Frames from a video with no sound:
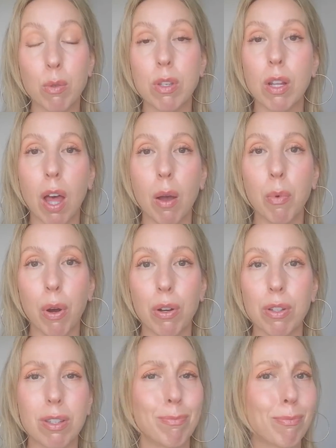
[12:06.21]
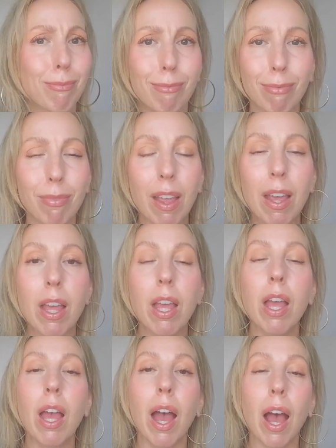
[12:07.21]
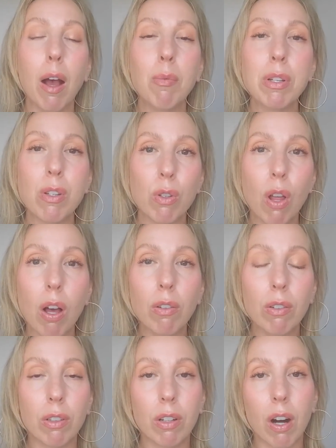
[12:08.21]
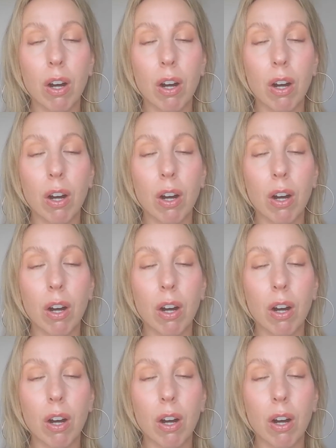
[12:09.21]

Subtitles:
was a lot worse. How much longer